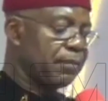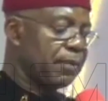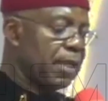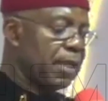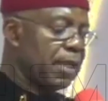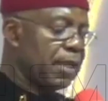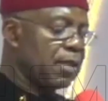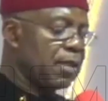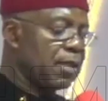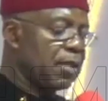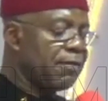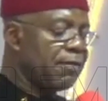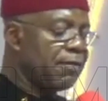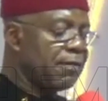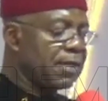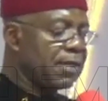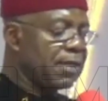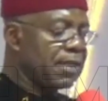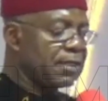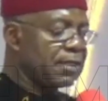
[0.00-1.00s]
The
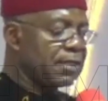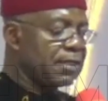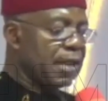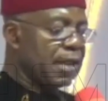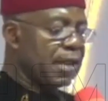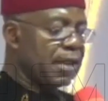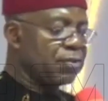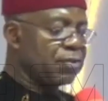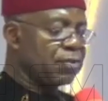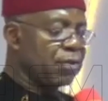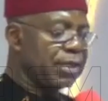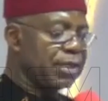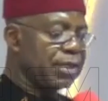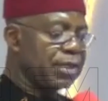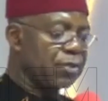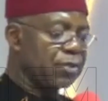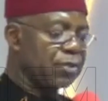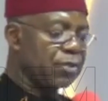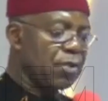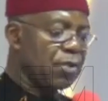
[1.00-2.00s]
government has
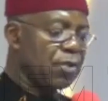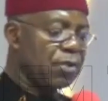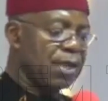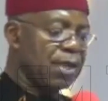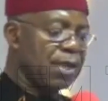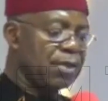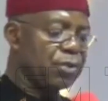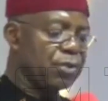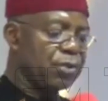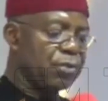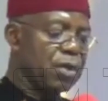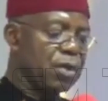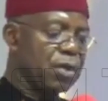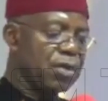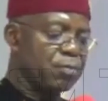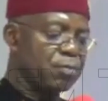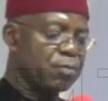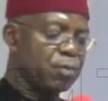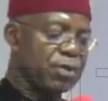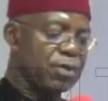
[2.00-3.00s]
already rolled out
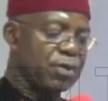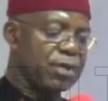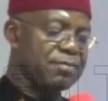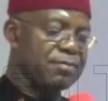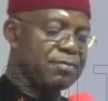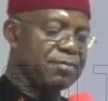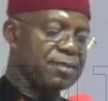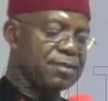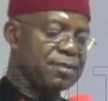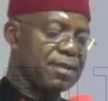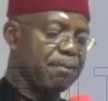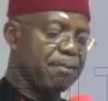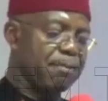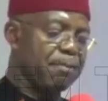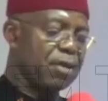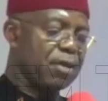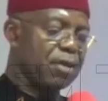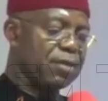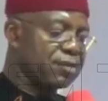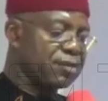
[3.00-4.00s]
numerous programs and
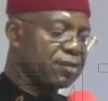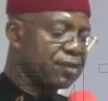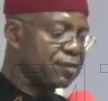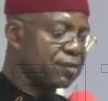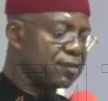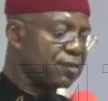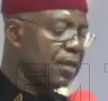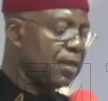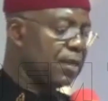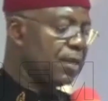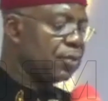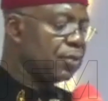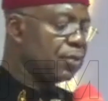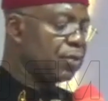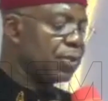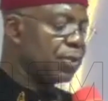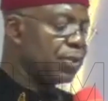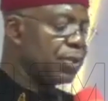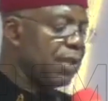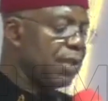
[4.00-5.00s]
policies
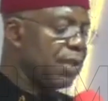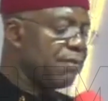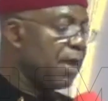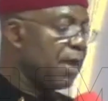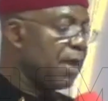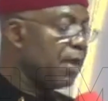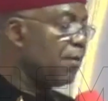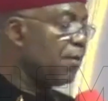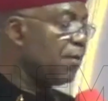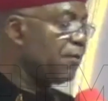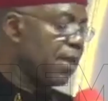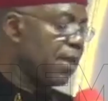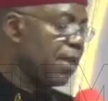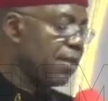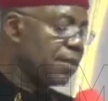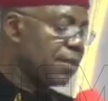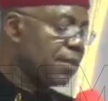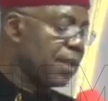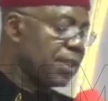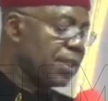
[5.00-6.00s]
to drive our
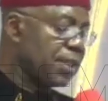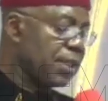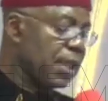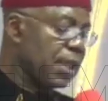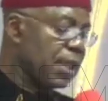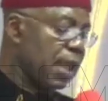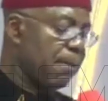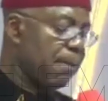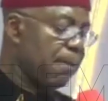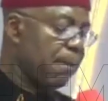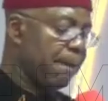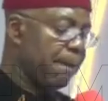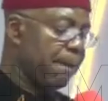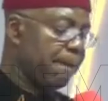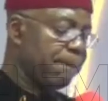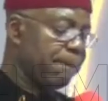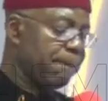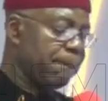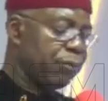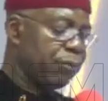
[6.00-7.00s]
governance agenda.
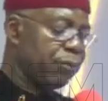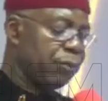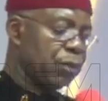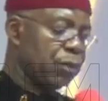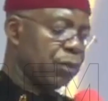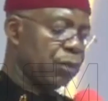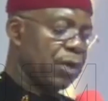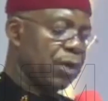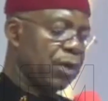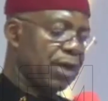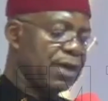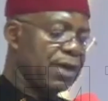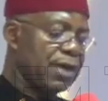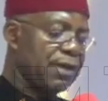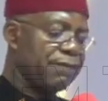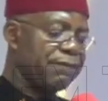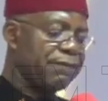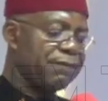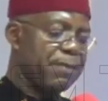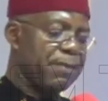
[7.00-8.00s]
You are
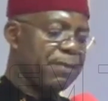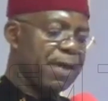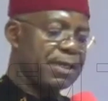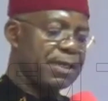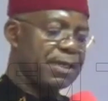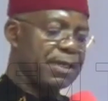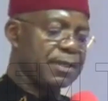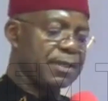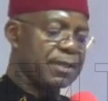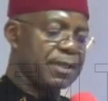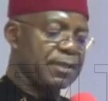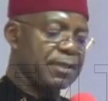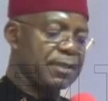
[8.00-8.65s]
therefore mandated